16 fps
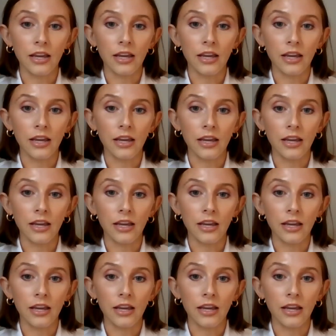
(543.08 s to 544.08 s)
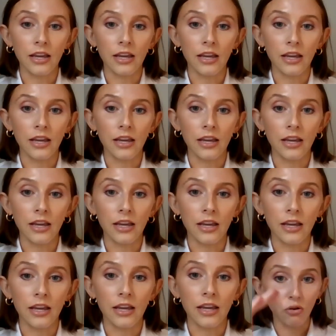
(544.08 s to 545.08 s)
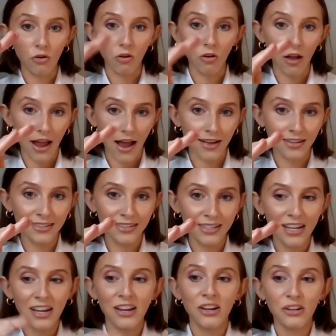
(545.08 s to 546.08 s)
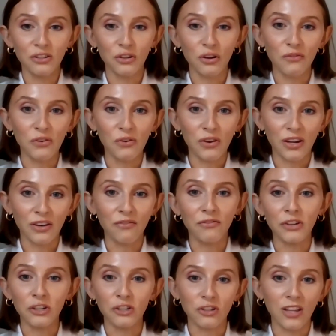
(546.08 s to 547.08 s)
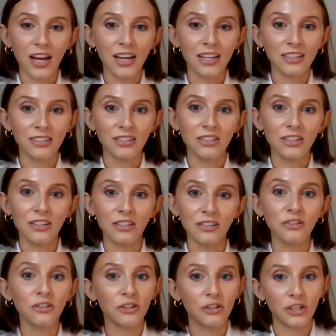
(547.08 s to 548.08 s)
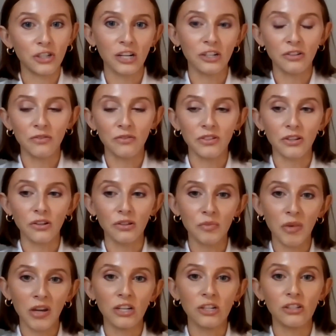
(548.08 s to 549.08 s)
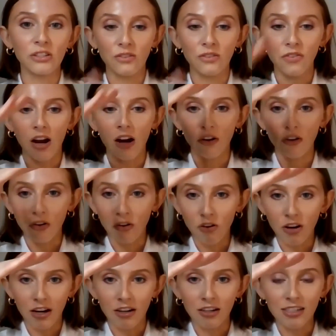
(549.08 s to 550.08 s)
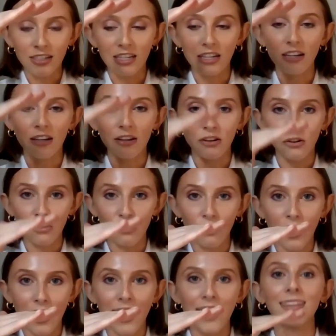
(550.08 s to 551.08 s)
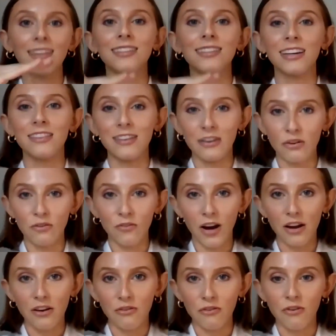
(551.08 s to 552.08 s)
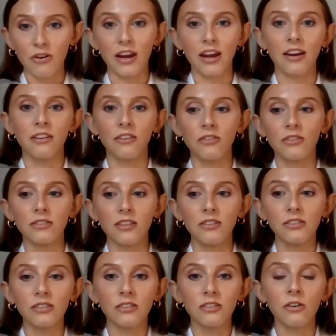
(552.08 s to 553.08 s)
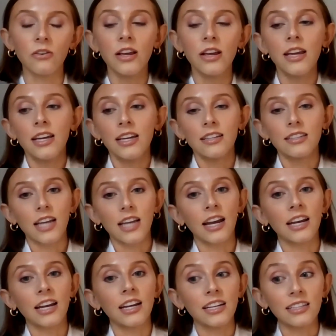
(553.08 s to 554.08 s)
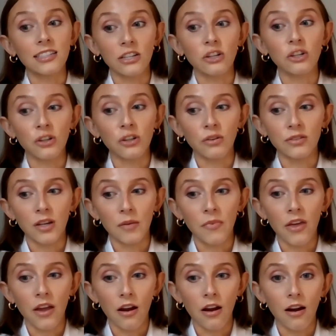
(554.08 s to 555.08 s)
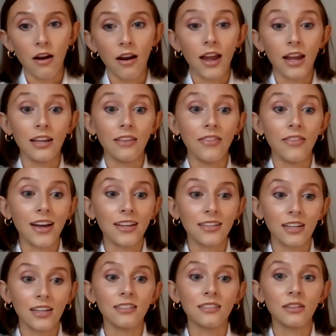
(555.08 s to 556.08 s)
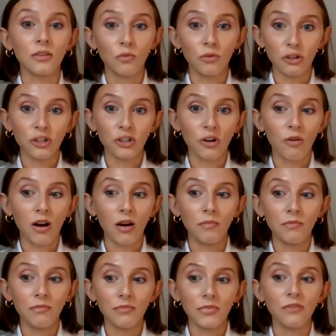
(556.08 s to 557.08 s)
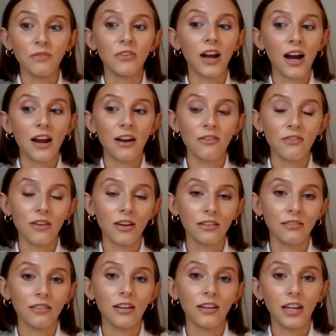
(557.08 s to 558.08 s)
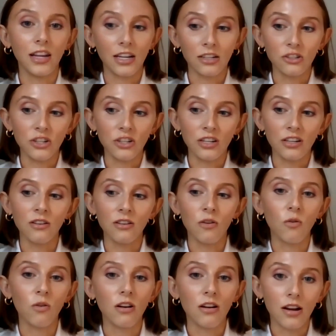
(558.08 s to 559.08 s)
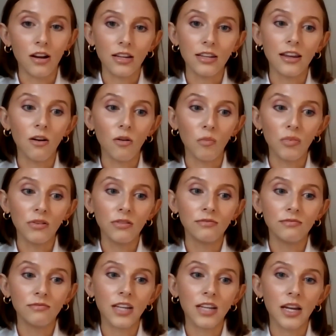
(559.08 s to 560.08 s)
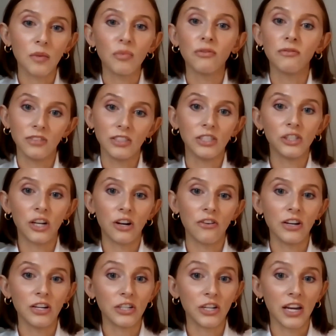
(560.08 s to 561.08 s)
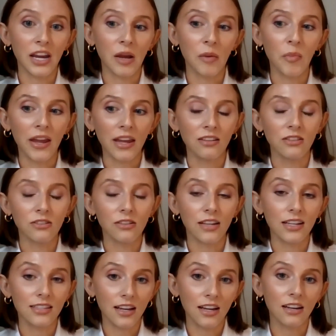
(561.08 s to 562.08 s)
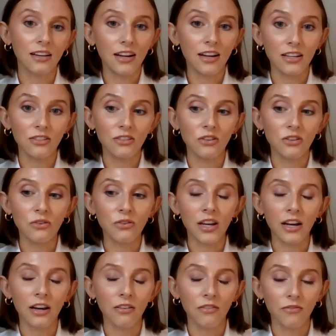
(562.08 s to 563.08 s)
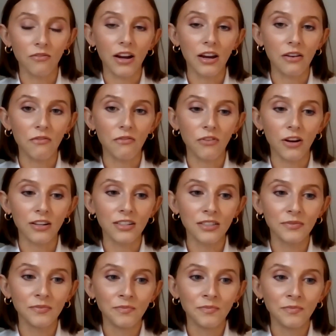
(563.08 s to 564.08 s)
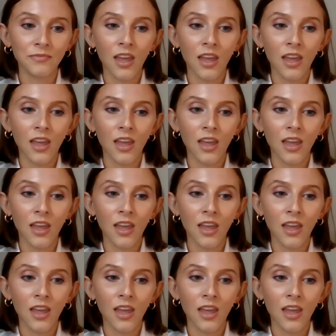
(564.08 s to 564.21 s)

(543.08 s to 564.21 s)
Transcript: It actually pops up before Google Ads. So if you can visualize the search engine results pages, you've got Google Guarantee, Google Ads, and then you've got your organic results. So it's kind of nice that it shows up there. And in that sense, it would show up even higher than an Angie or a Yelp type of lead generation campaign. So that's kind of nice too, getting right in front.